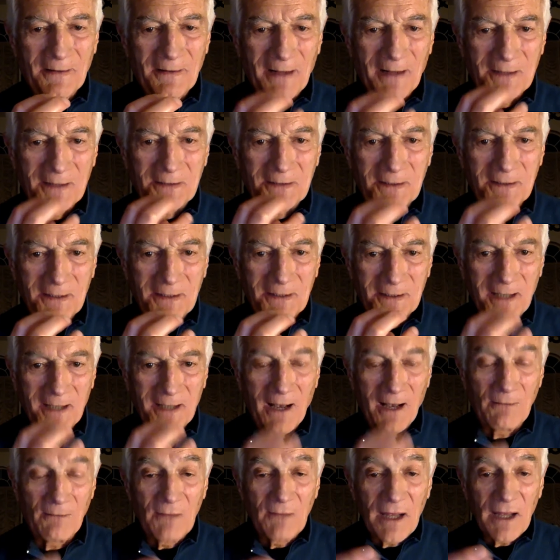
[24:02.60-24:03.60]
That's what the
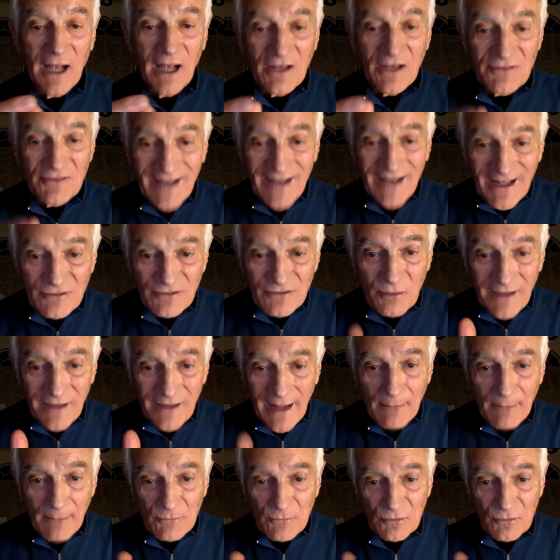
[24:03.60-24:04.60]
sound, and that's what
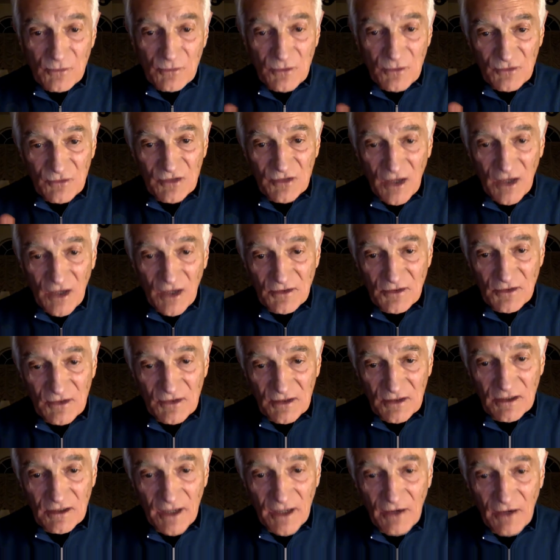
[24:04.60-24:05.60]
happens with your sound of the
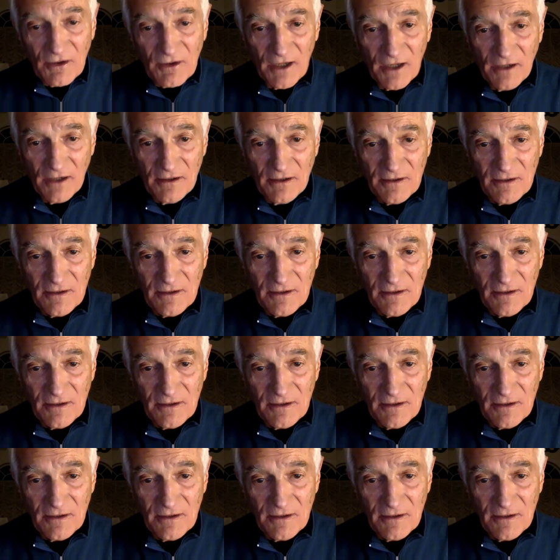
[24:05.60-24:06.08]
clarinet,